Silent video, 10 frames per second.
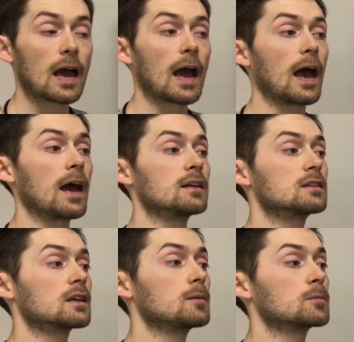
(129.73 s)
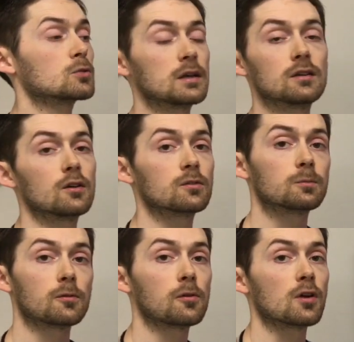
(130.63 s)
and in between those
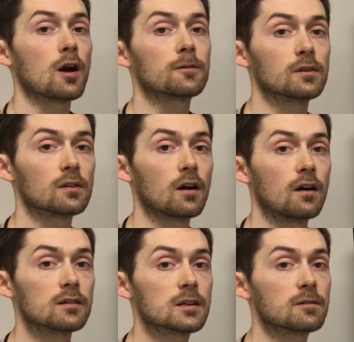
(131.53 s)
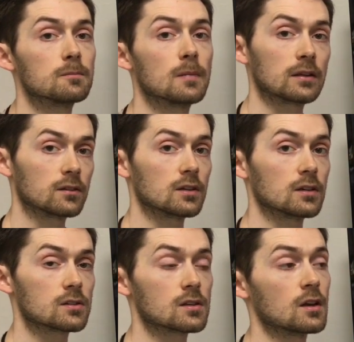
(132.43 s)
before and afters are different
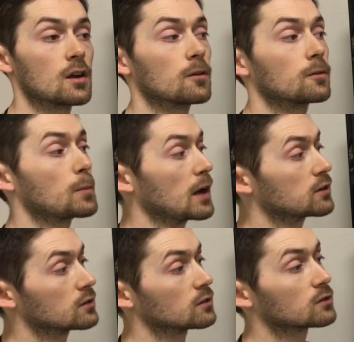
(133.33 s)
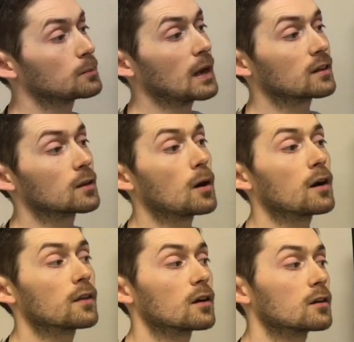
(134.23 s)
messages for patients to make them
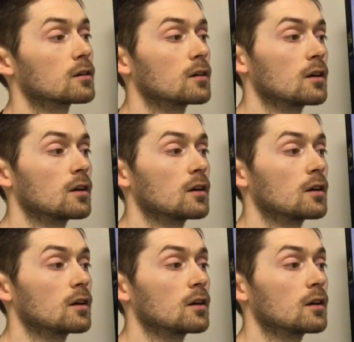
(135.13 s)
either